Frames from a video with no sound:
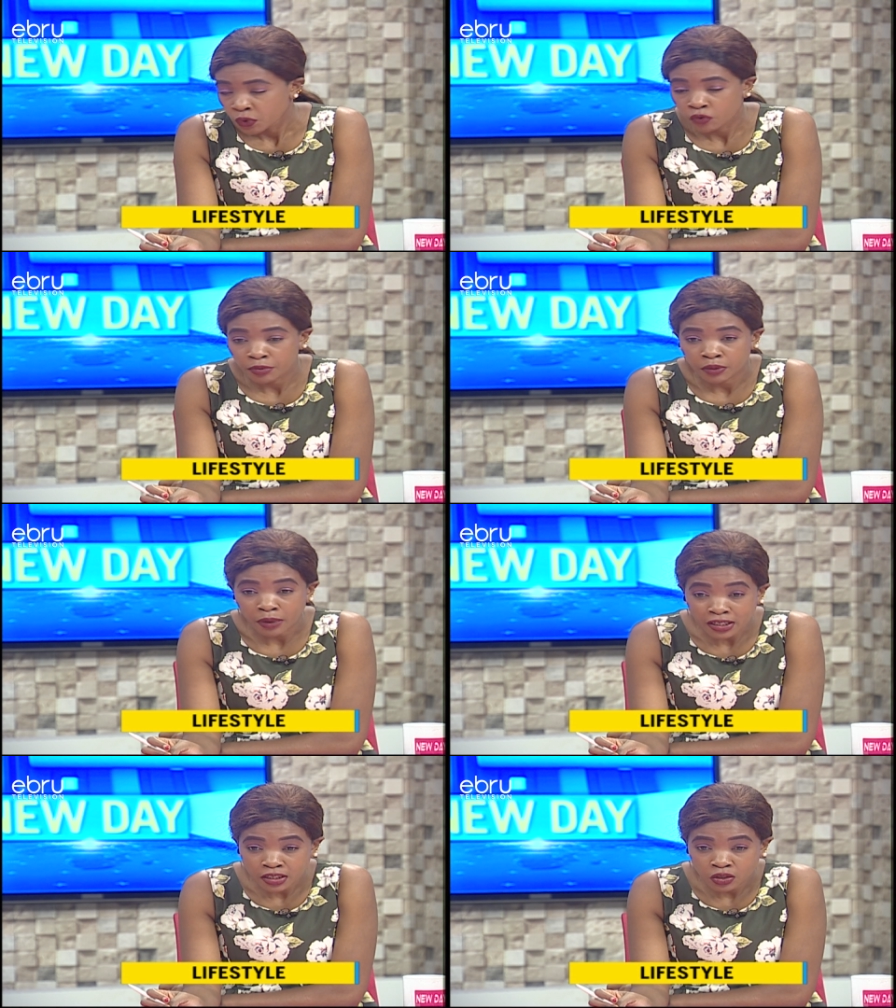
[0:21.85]
who've been
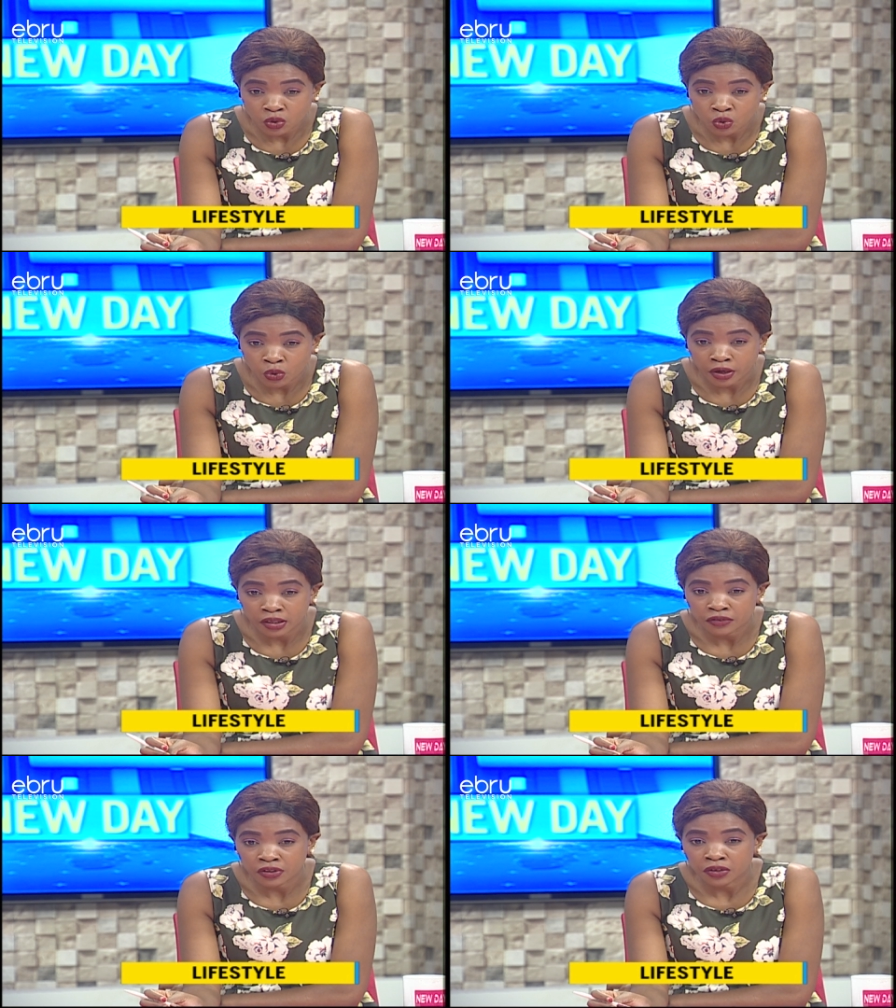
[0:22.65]
battered, who are
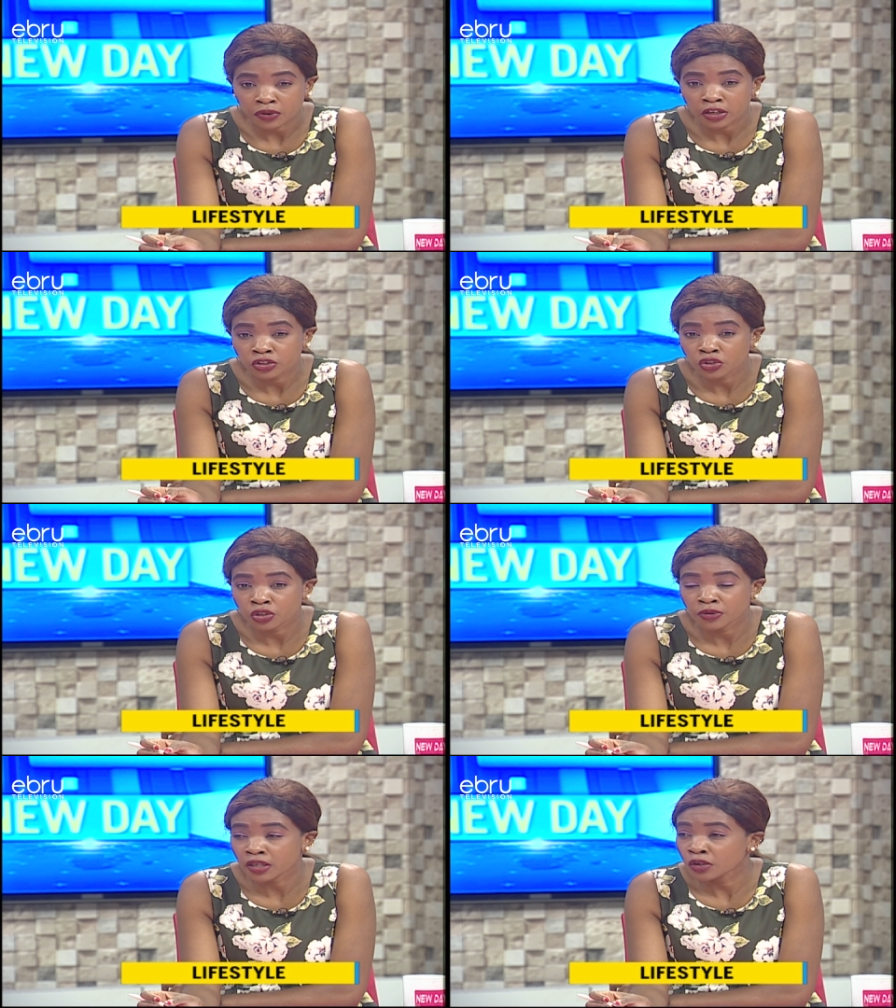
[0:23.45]
living in
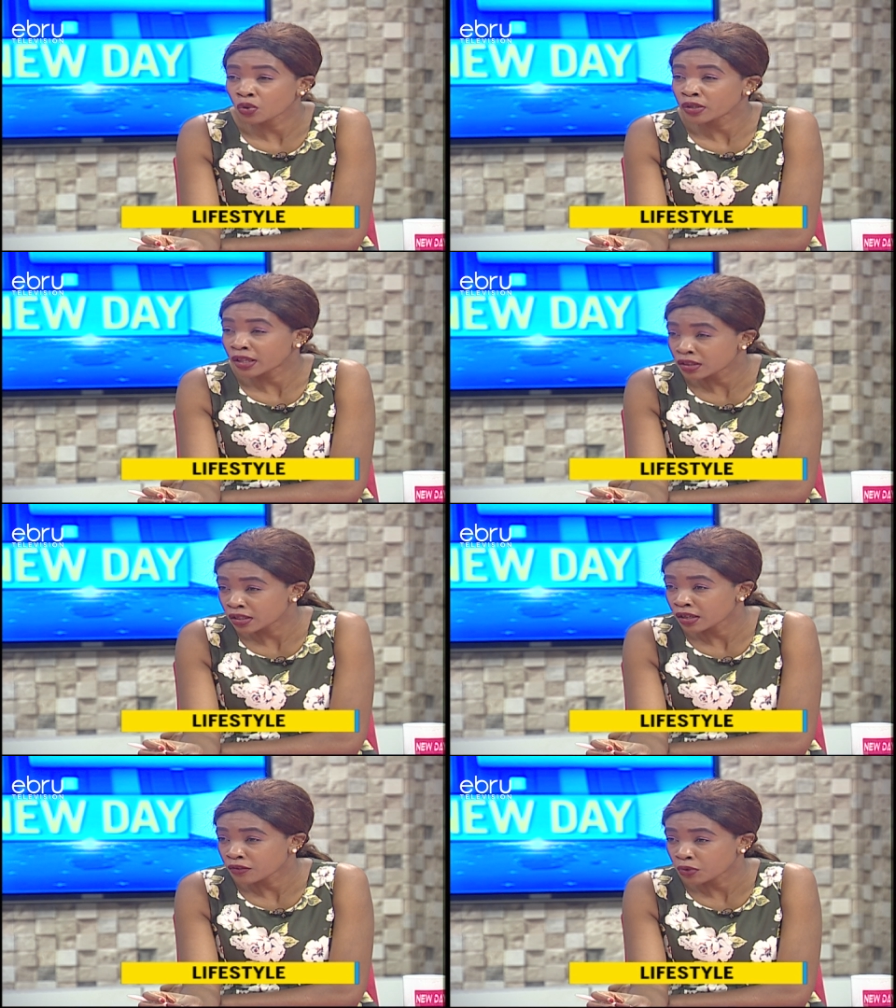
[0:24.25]
relationships that are not
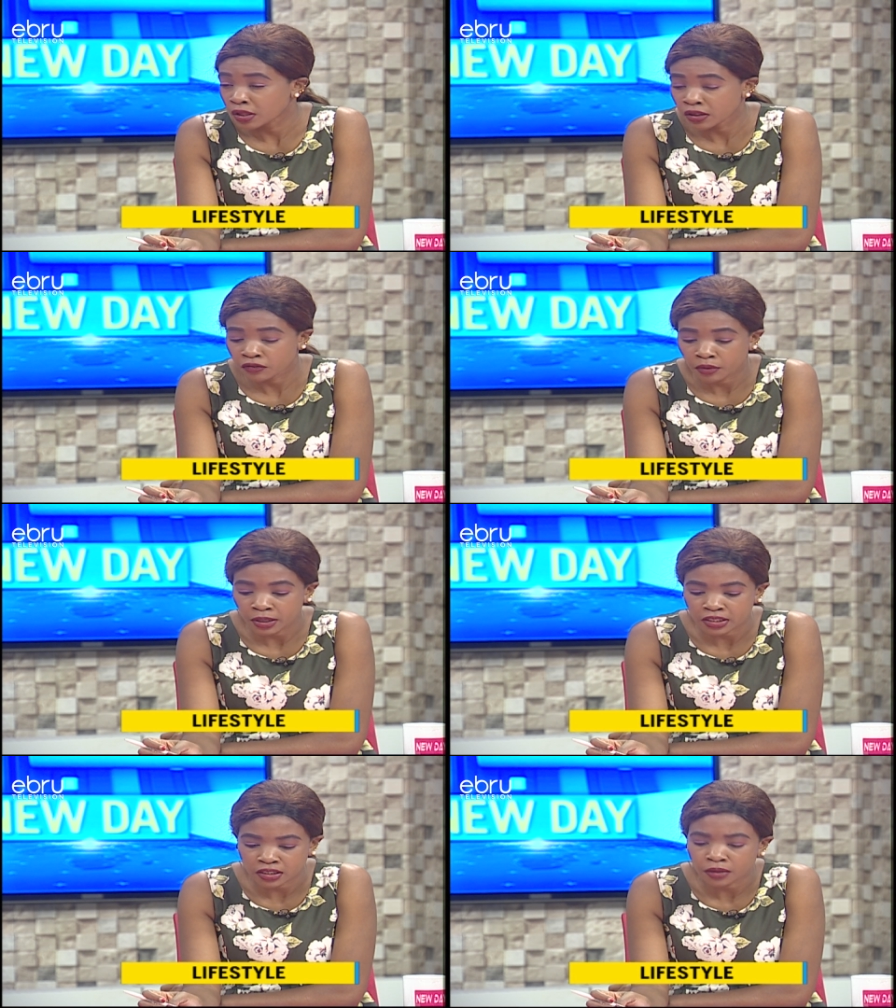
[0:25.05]
healthy enough within their
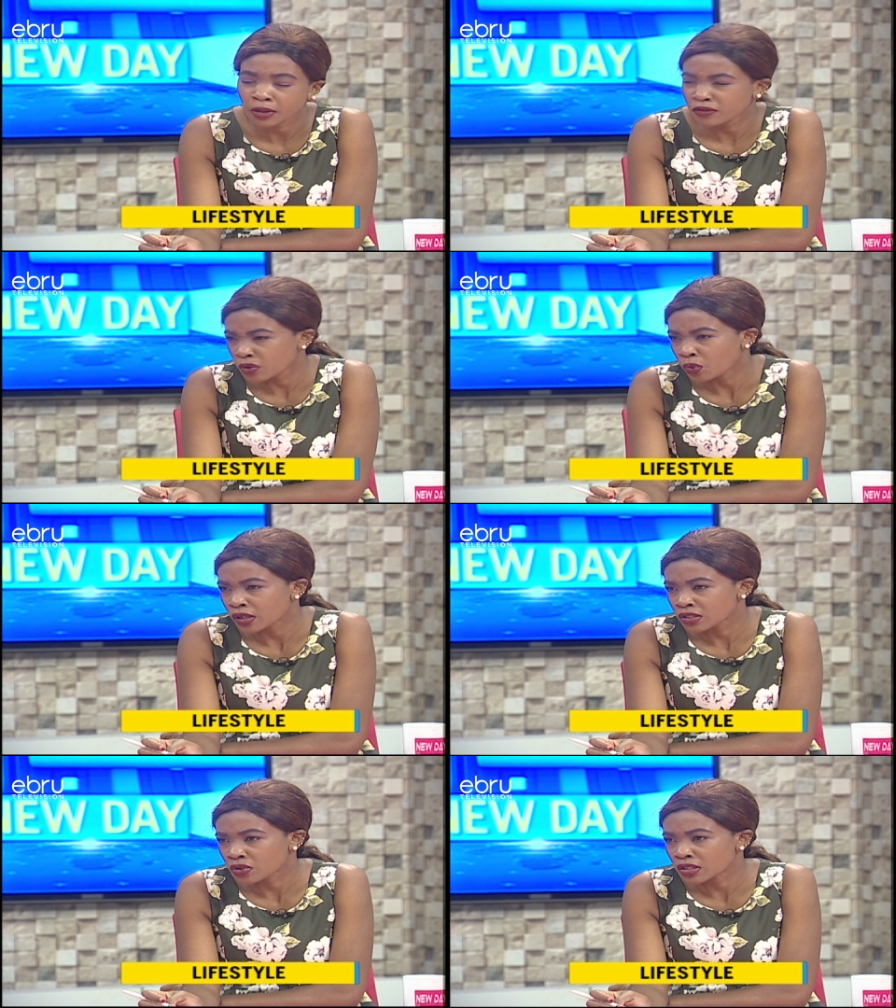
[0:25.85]
family setup, and even
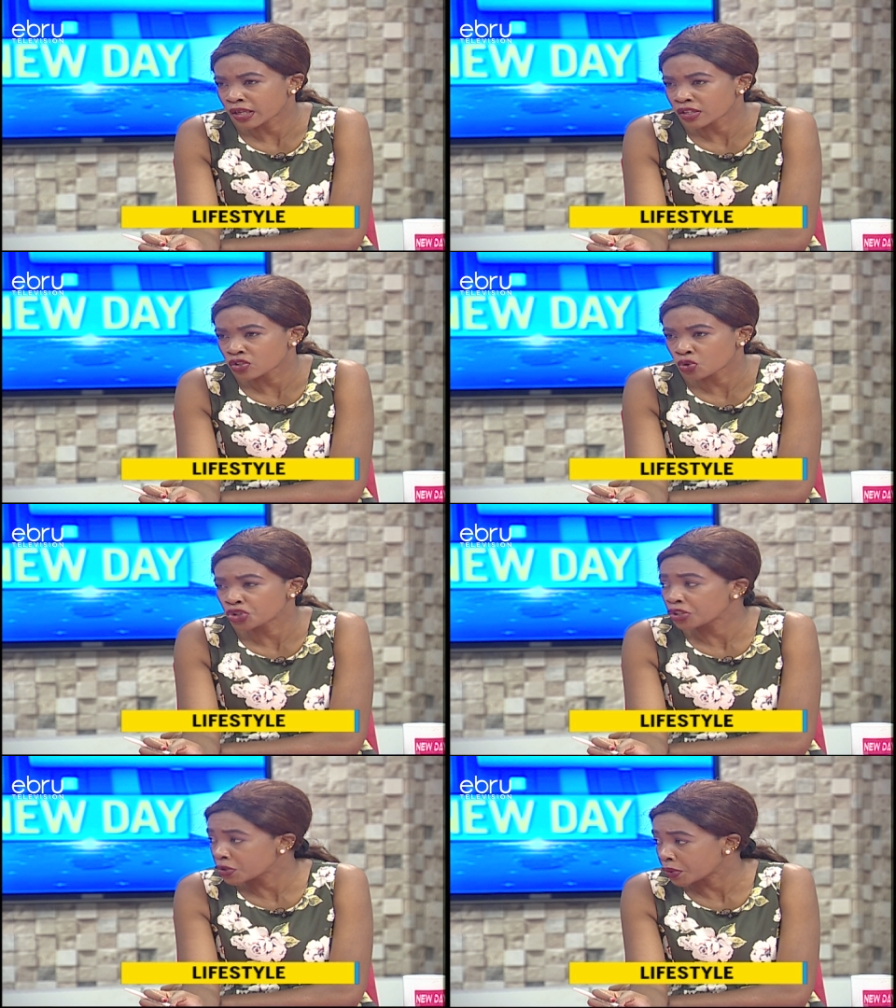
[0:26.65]
worse translates to
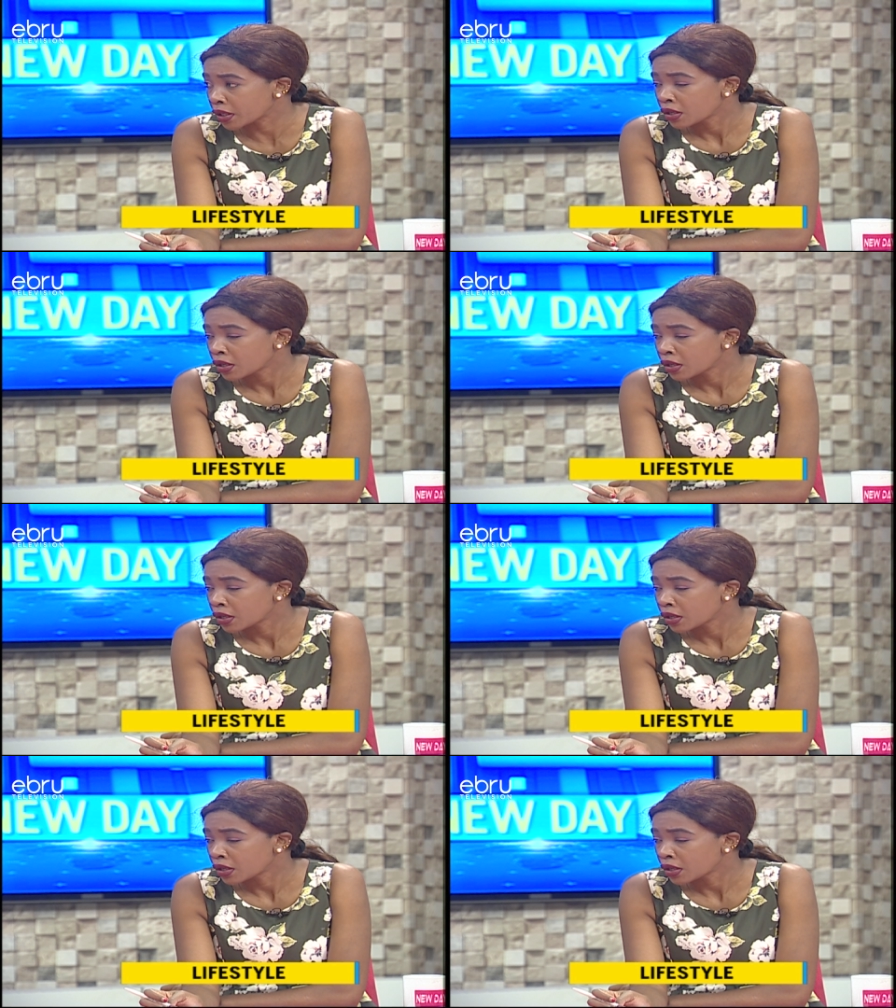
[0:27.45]
children